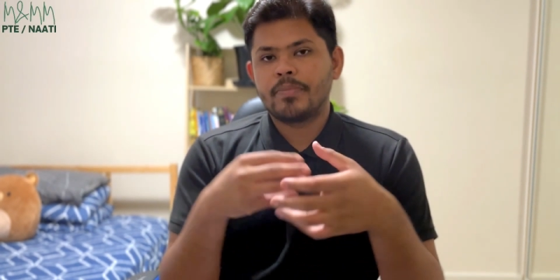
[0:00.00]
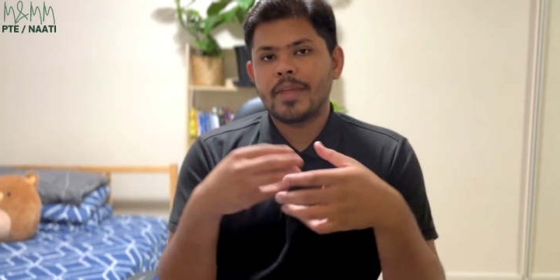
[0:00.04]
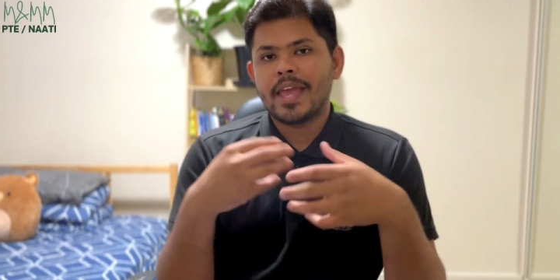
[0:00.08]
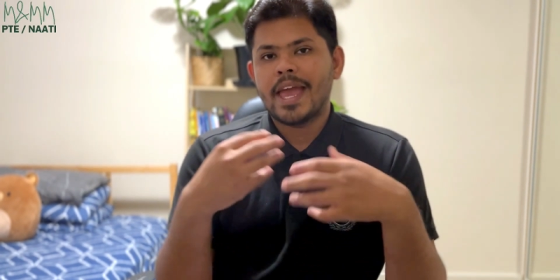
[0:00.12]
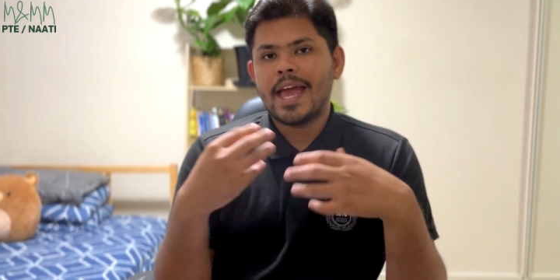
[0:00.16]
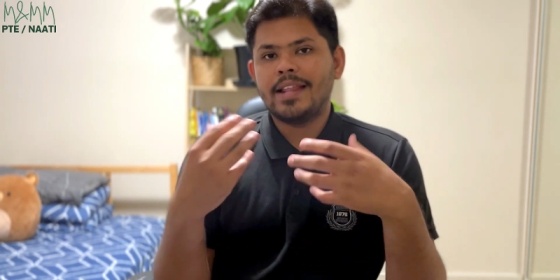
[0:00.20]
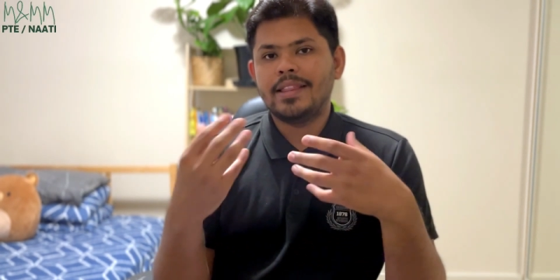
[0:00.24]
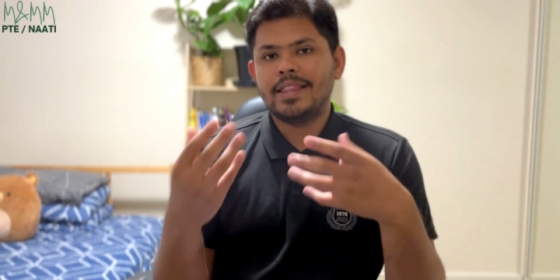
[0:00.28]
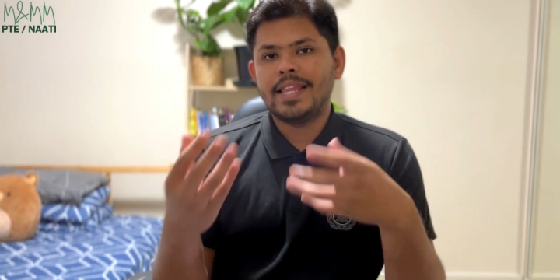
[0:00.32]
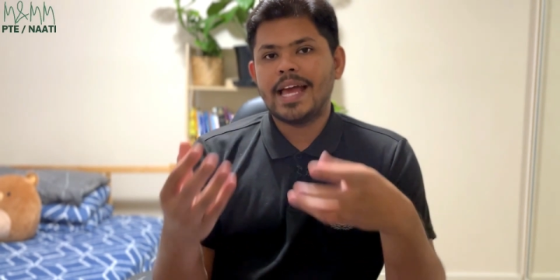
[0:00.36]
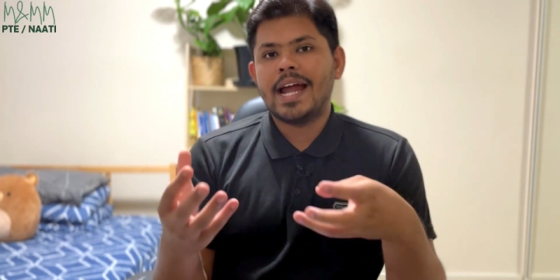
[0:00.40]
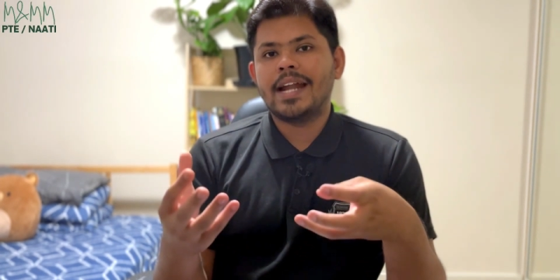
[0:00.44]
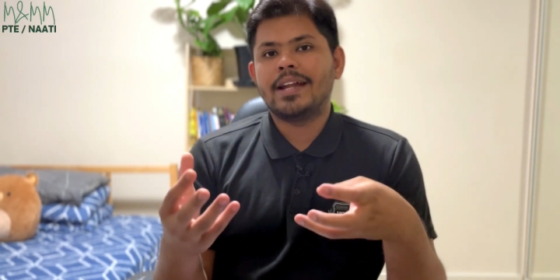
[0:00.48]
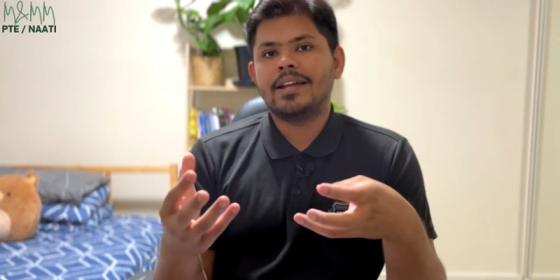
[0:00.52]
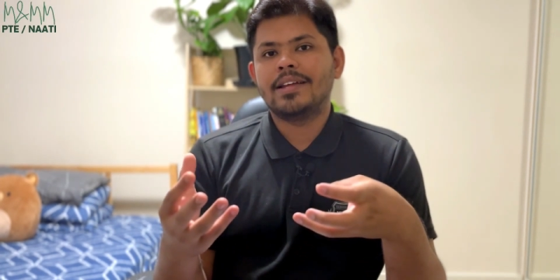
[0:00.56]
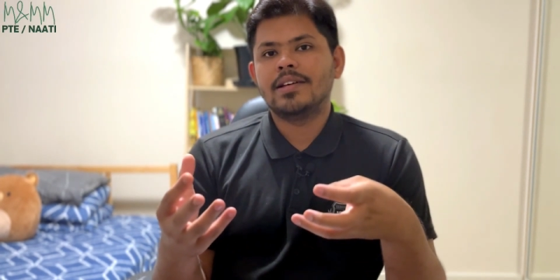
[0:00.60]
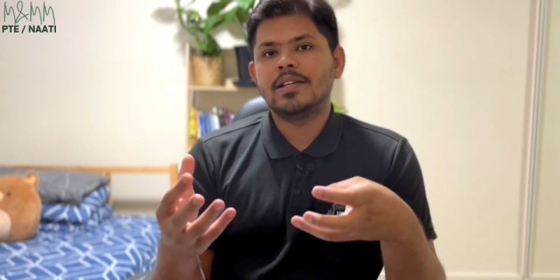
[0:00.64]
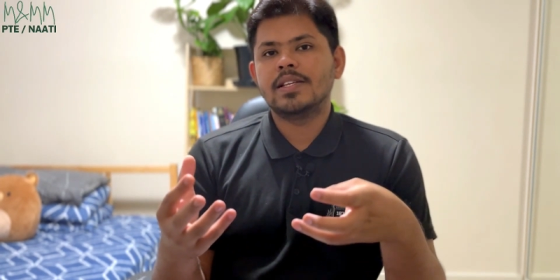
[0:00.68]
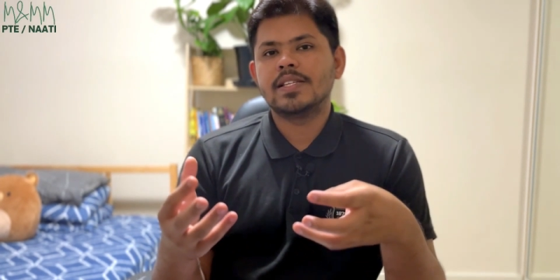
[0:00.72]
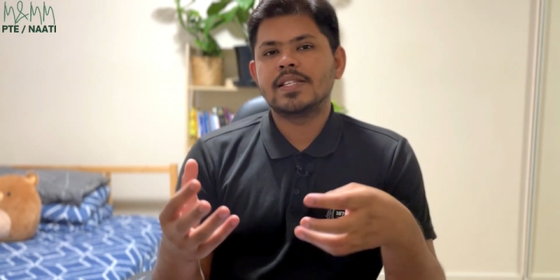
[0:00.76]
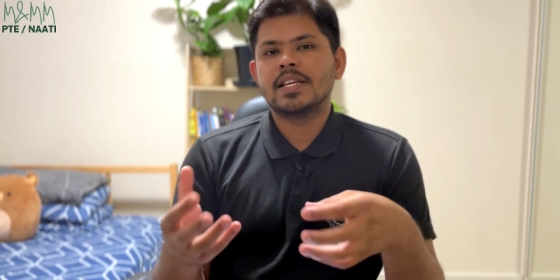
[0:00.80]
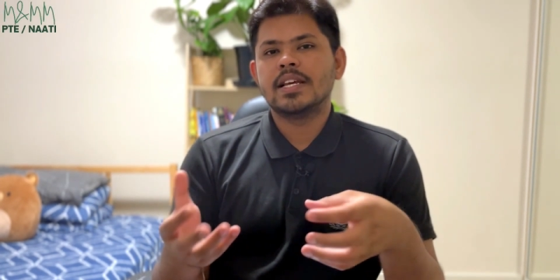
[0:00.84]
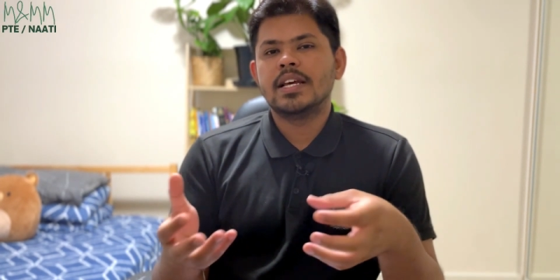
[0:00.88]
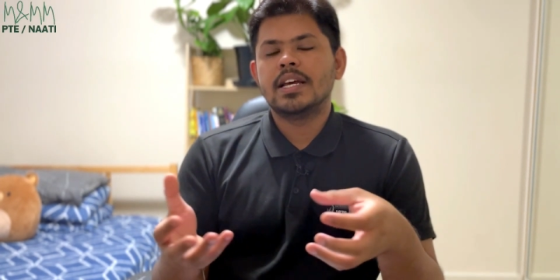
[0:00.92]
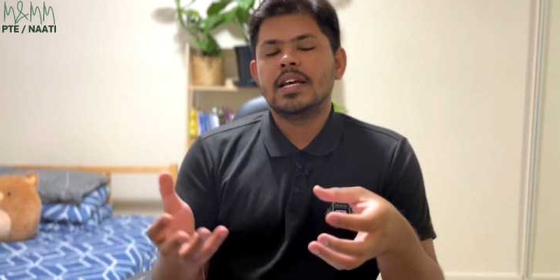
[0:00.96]
And that
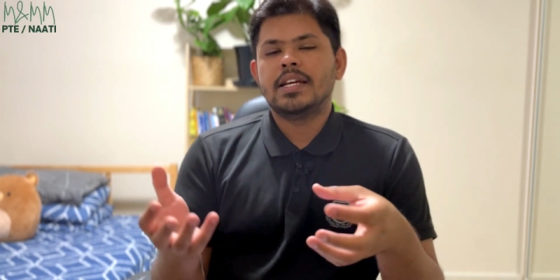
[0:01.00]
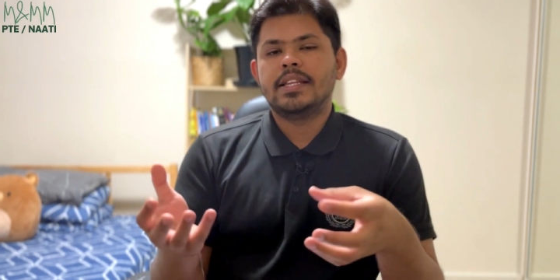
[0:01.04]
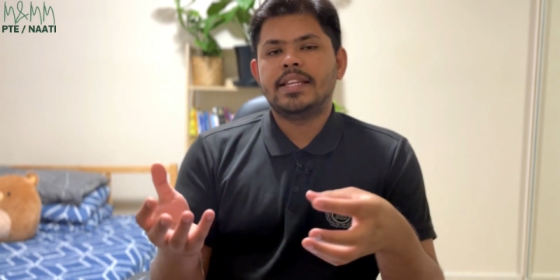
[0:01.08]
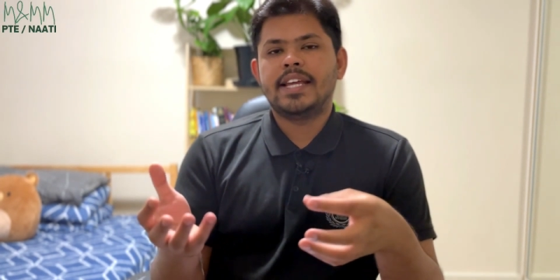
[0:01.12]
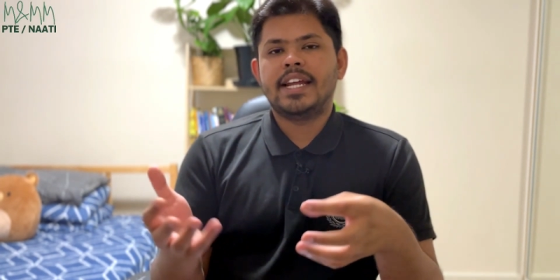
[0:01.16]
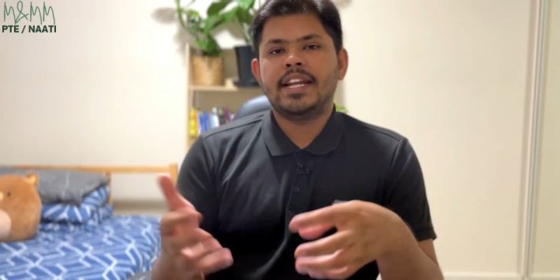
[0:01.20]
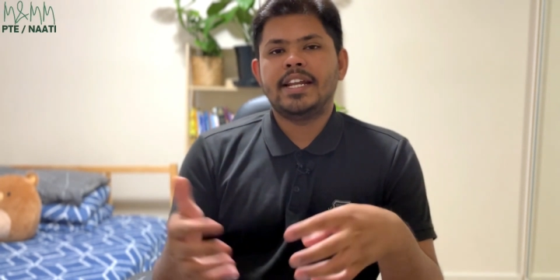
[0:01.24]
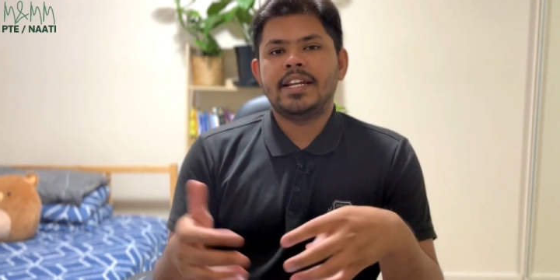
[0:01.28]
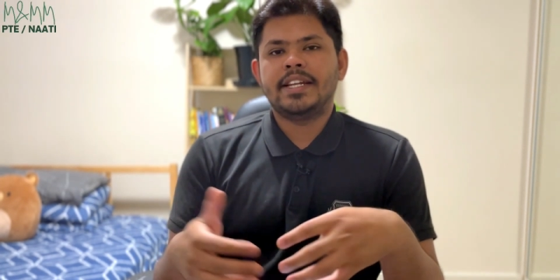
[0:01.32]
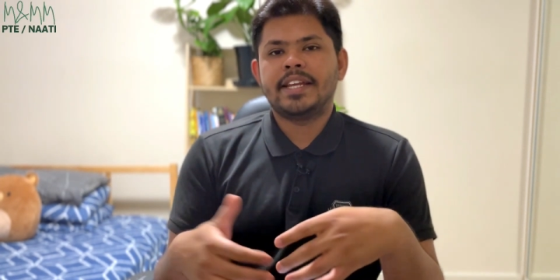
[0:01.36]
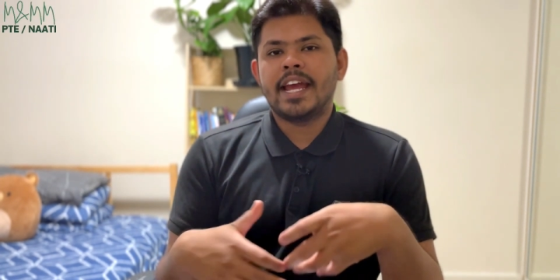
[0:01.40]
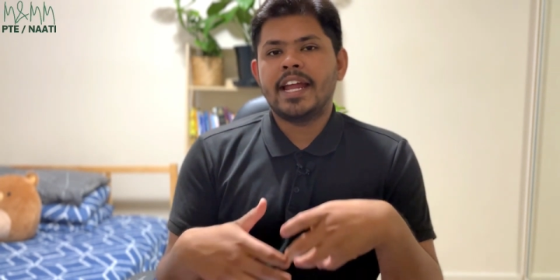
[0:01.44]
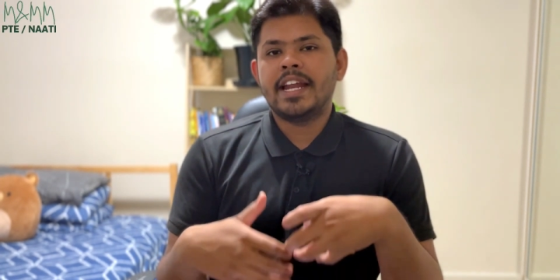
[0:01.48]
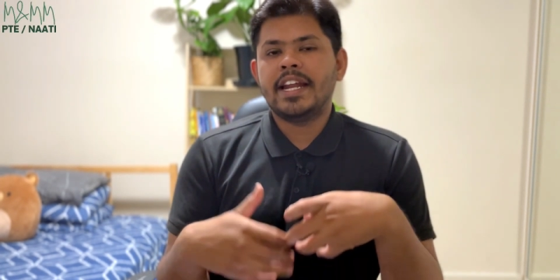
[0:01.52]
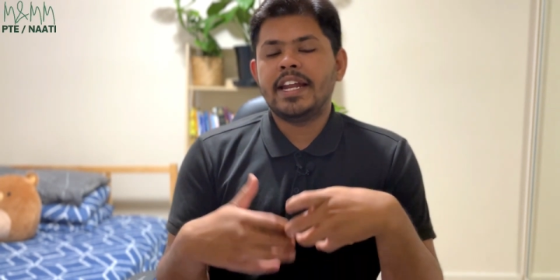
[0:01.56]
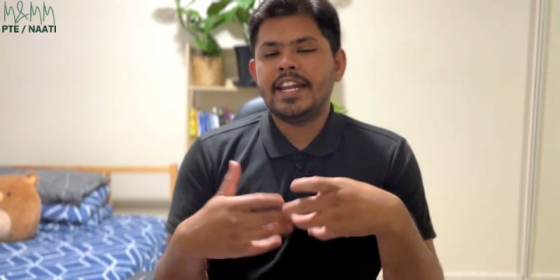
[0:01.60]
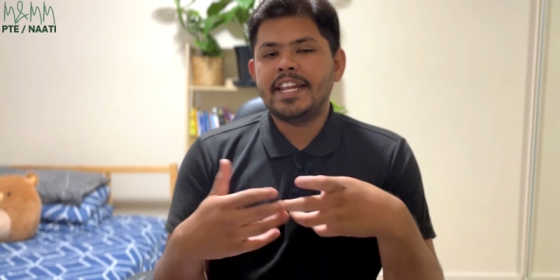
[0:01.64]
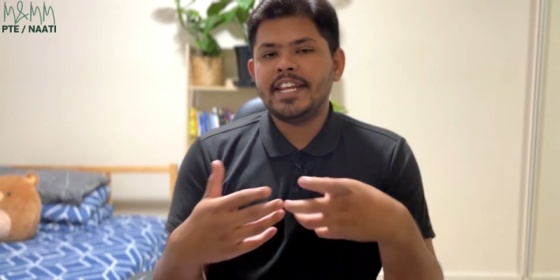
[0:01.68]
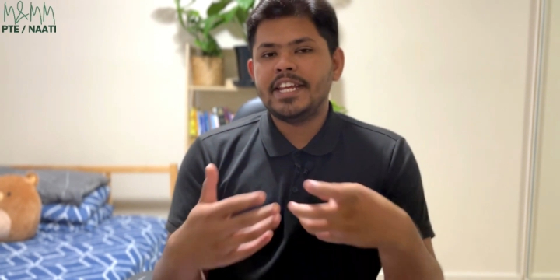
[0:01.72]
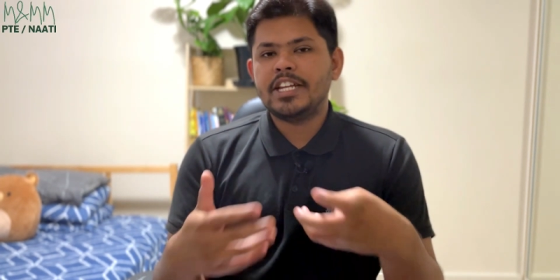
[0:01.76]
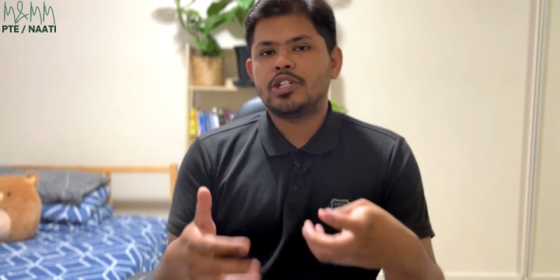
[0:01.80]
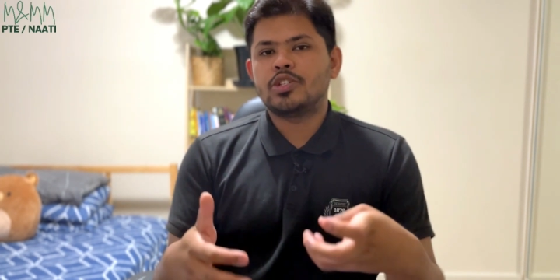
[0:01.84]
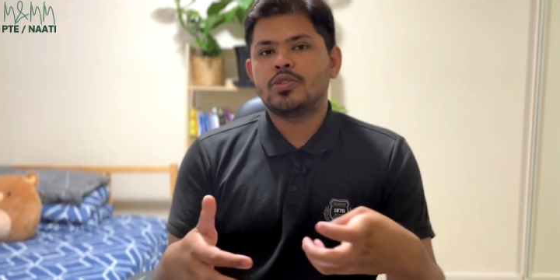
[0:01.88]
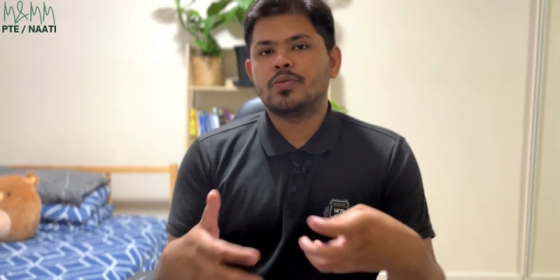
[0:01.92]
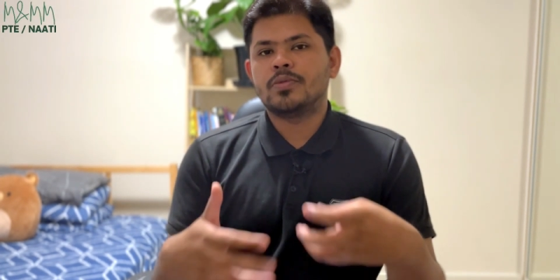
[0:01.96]
is that it can
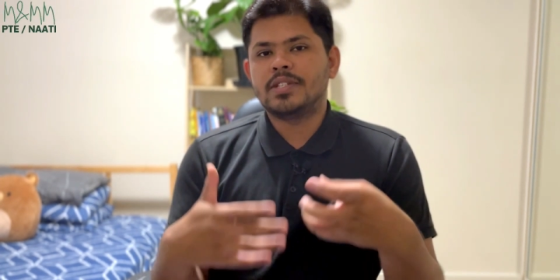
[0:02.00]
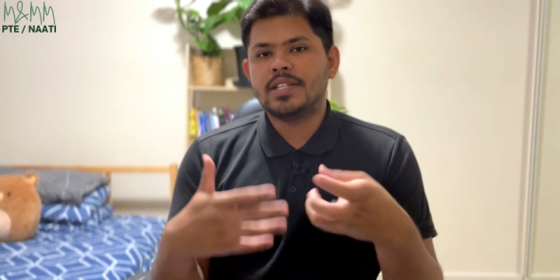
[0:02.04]
lead to